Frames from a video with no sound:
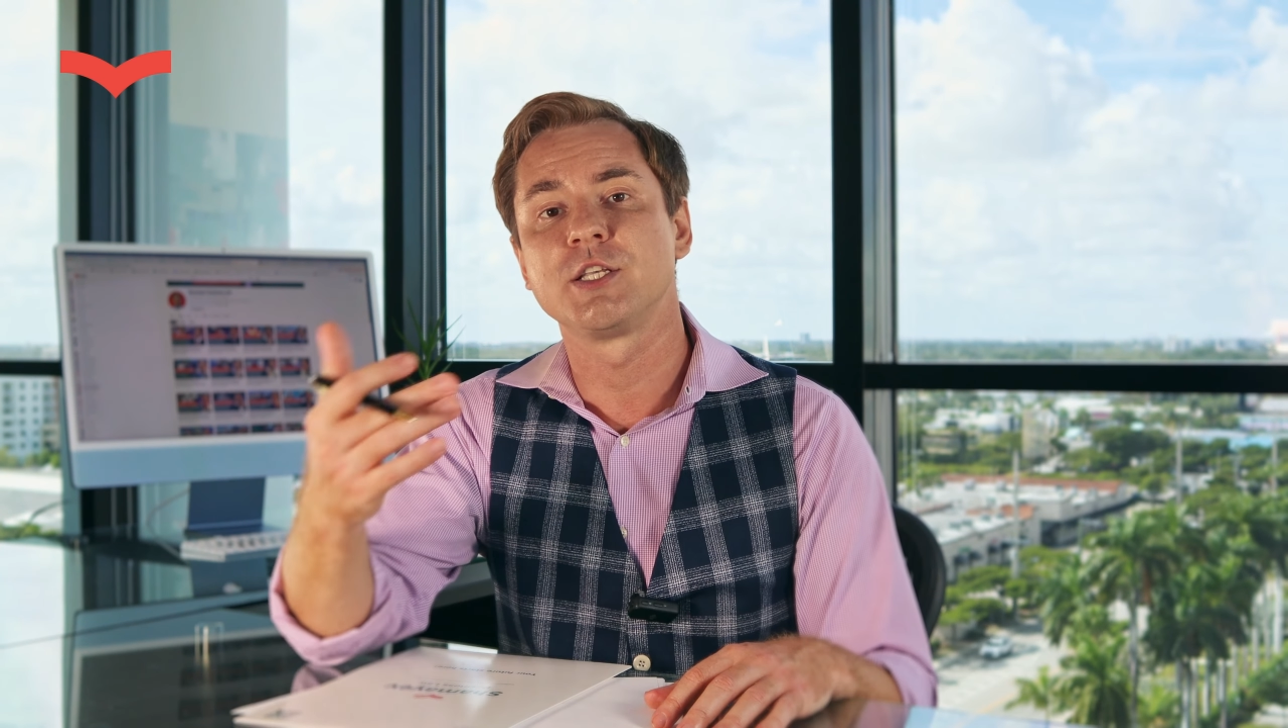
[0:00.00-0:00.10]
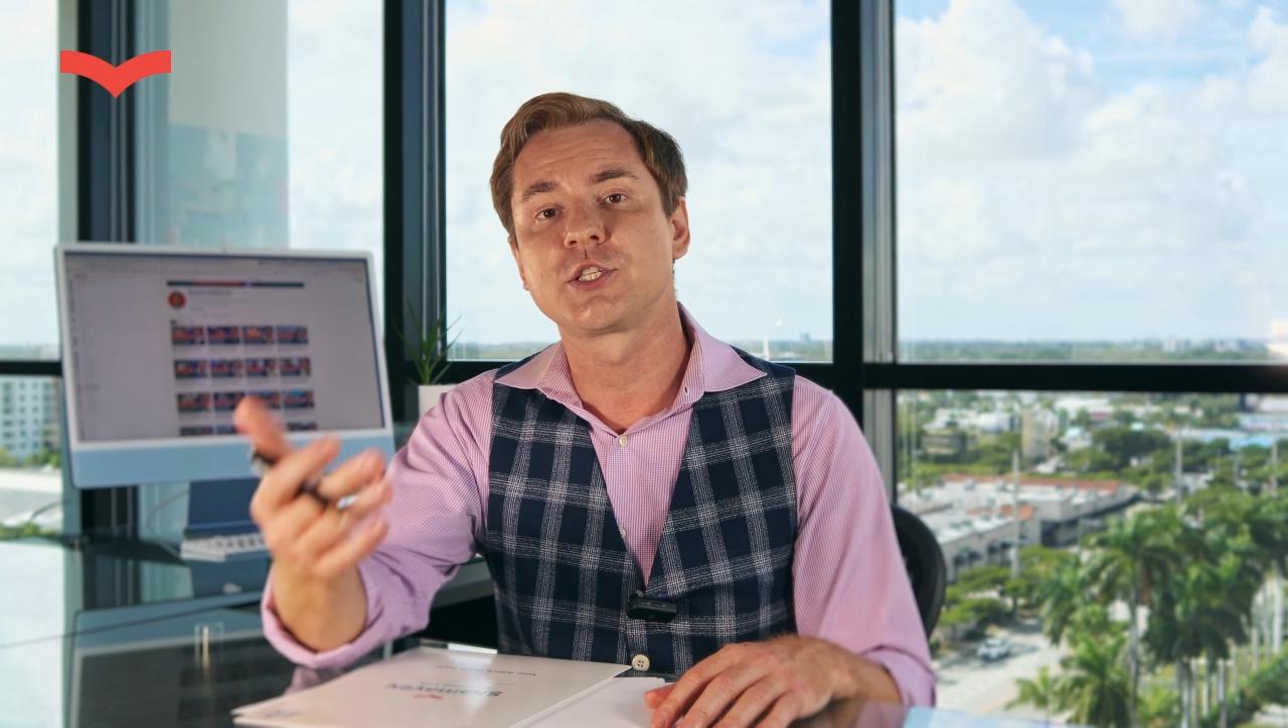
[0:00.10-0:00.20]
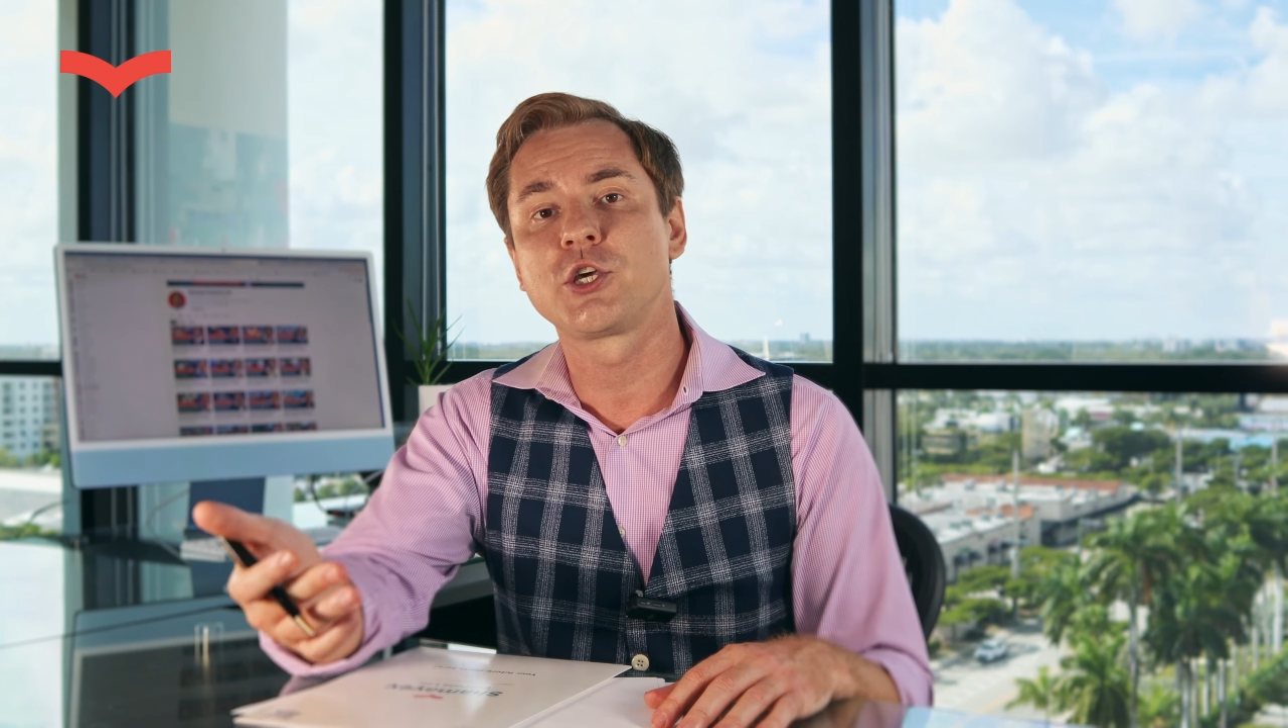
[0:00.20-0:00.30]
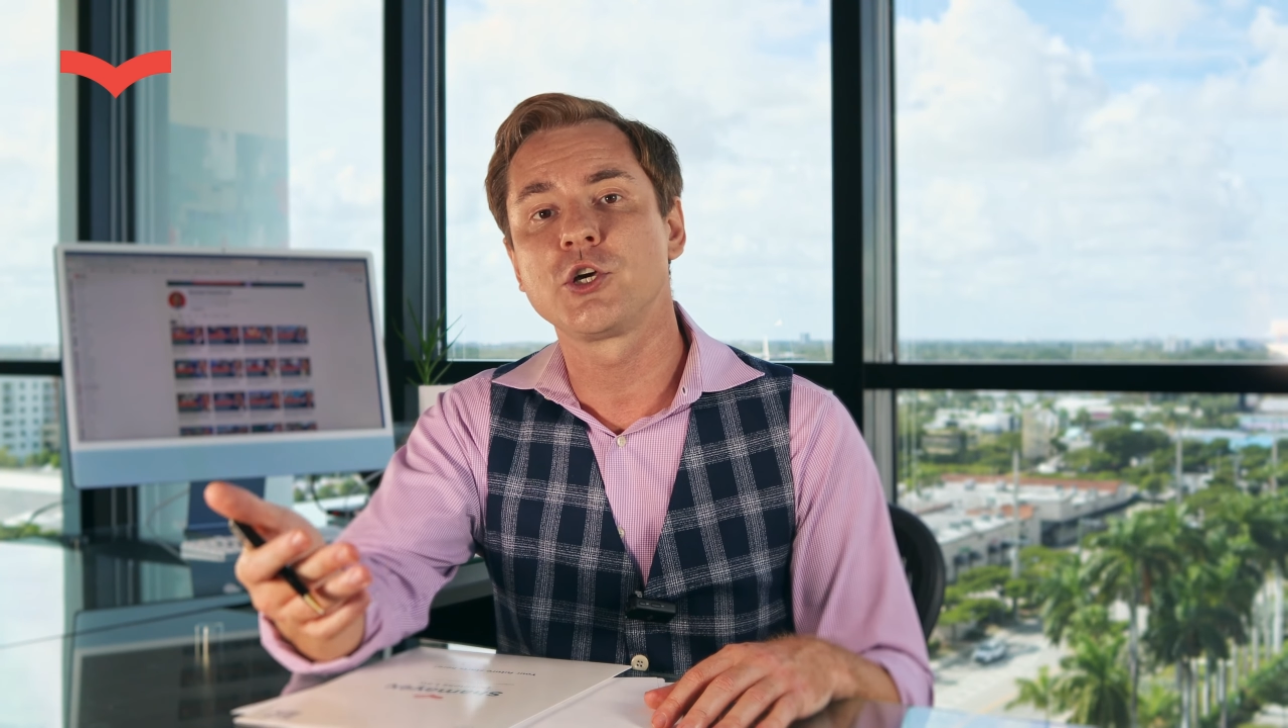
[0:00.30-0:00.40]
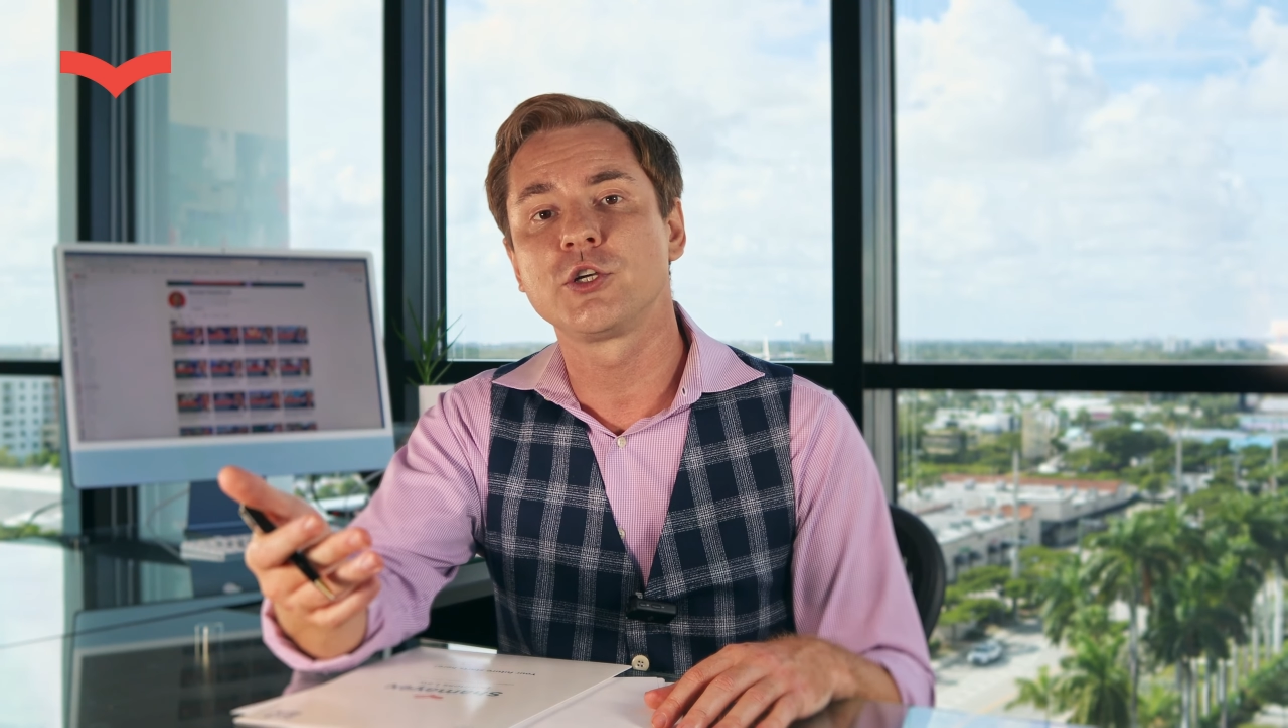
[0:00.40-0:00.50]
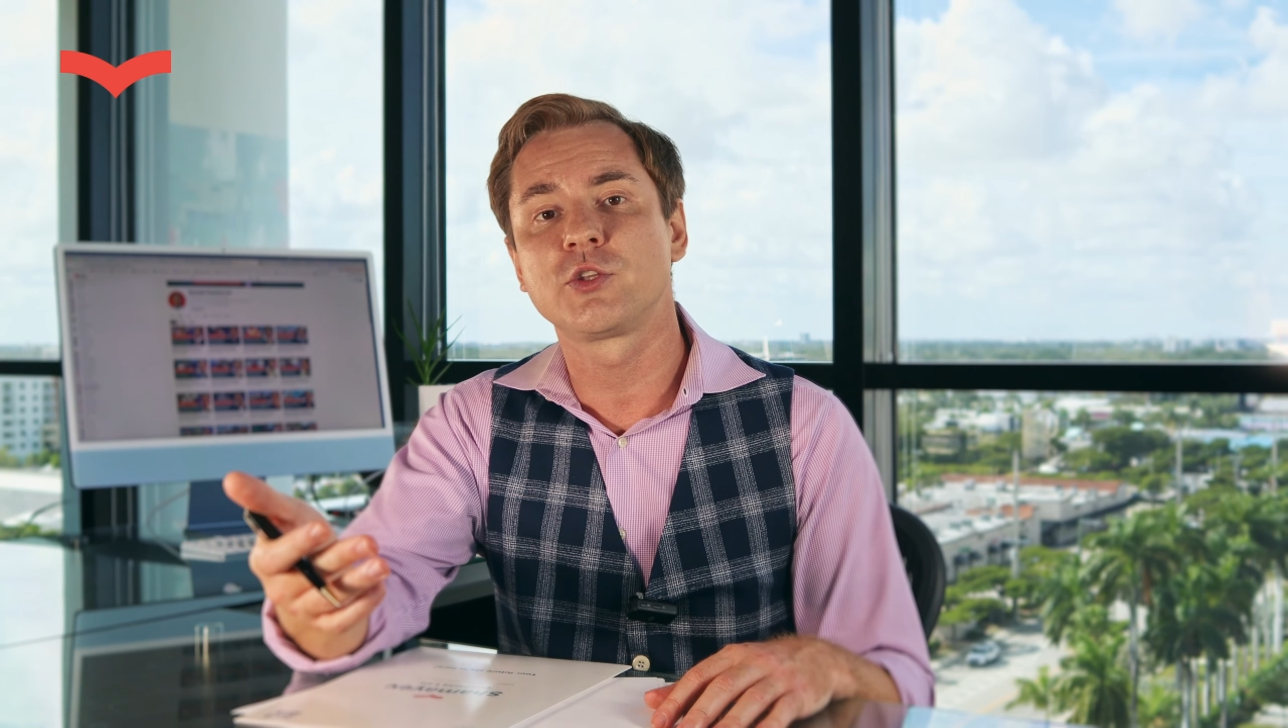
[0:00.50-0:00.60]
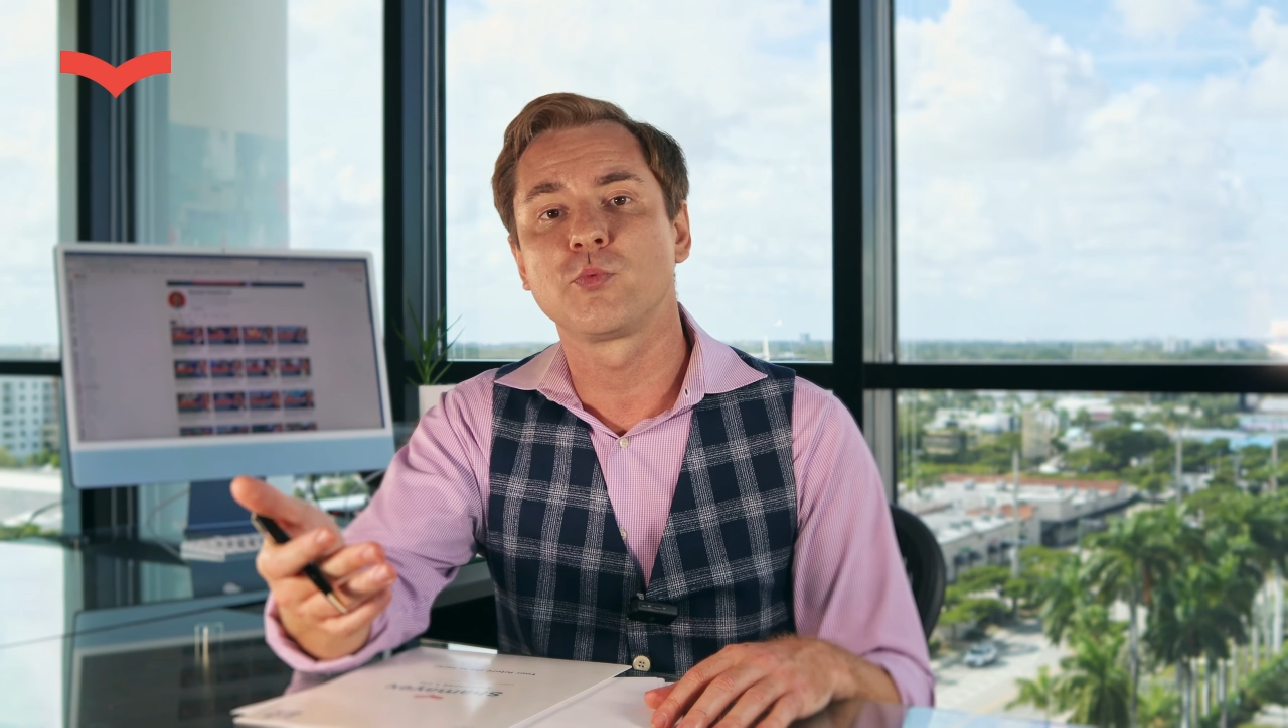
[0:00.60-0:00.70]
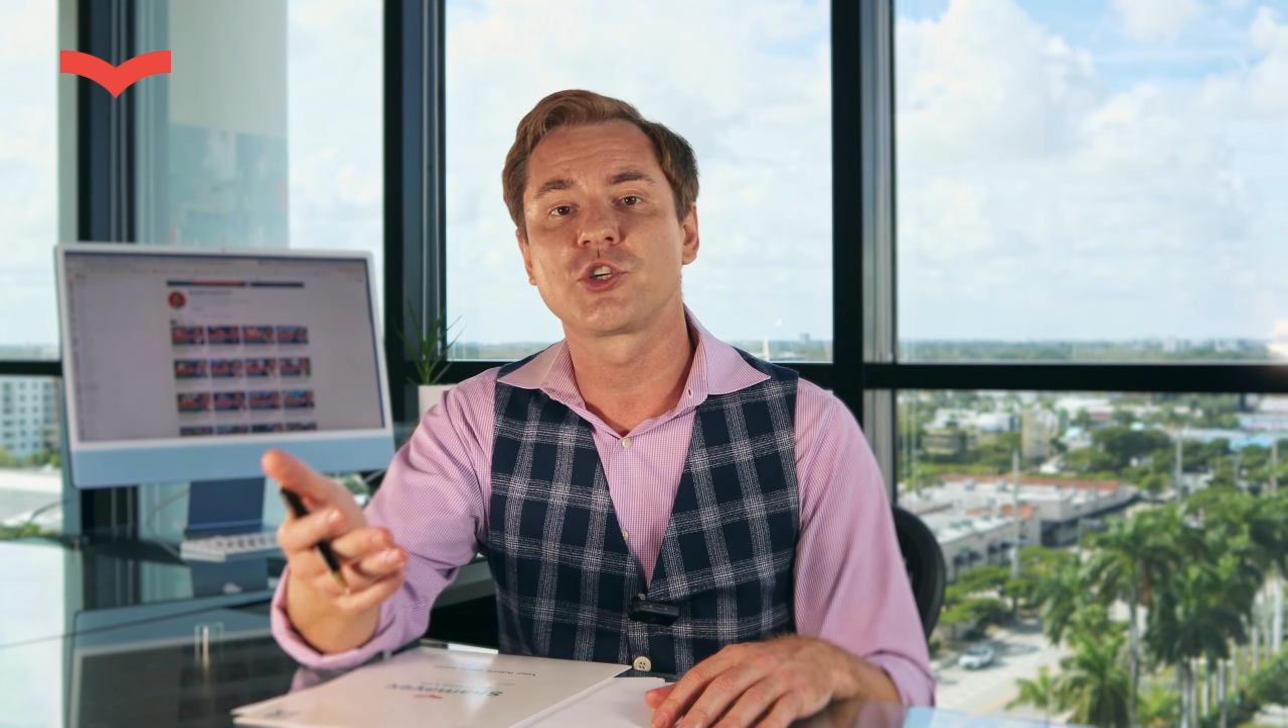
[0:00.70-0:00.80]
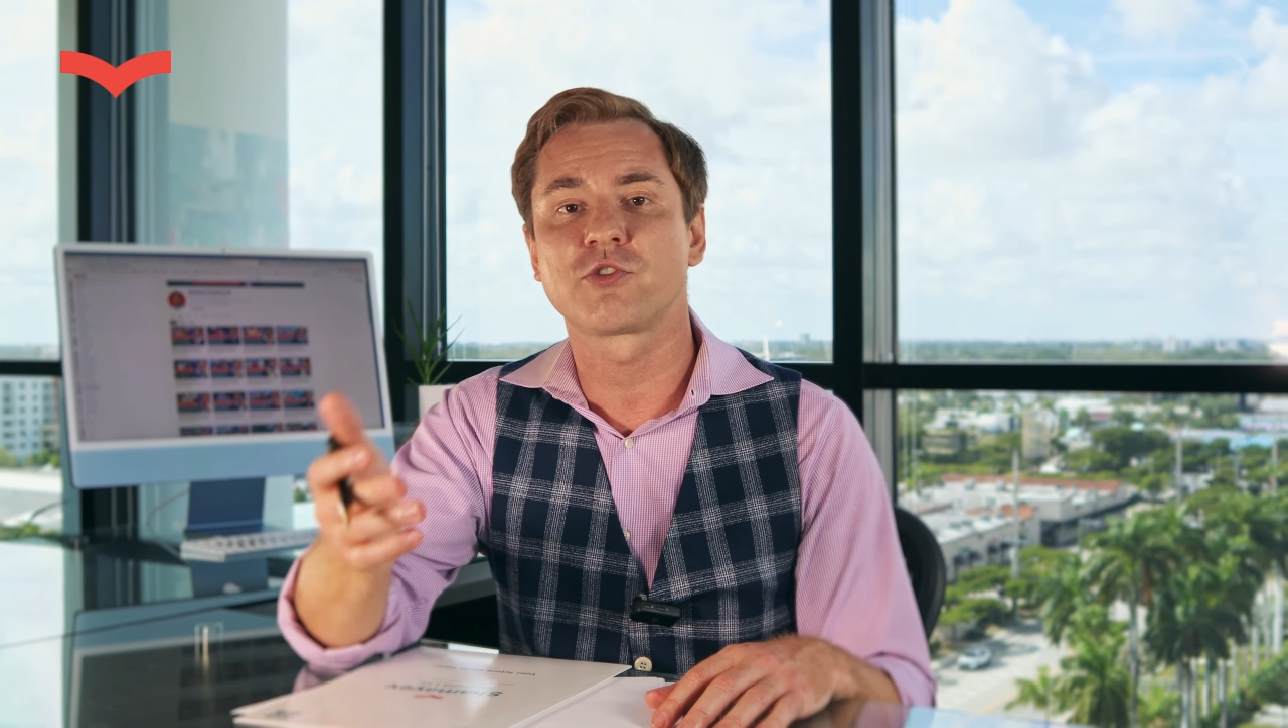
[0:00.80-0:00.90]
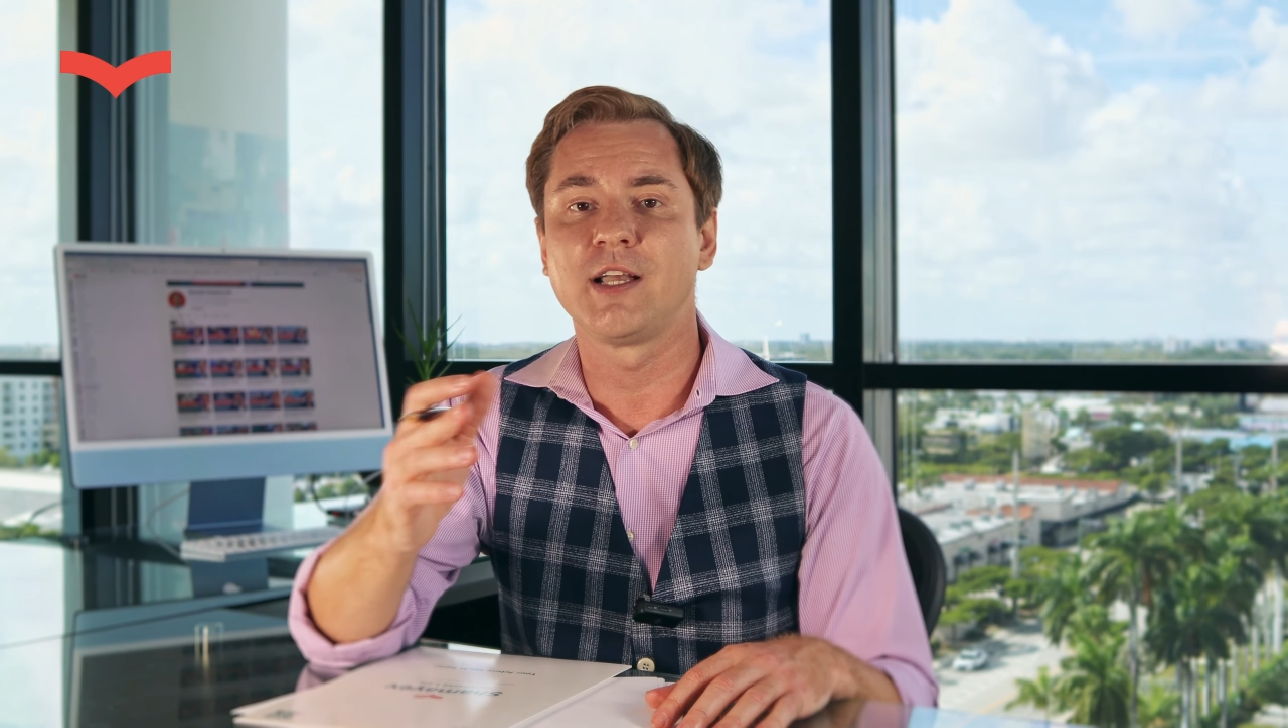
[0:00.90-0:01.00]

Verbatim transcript: is good, which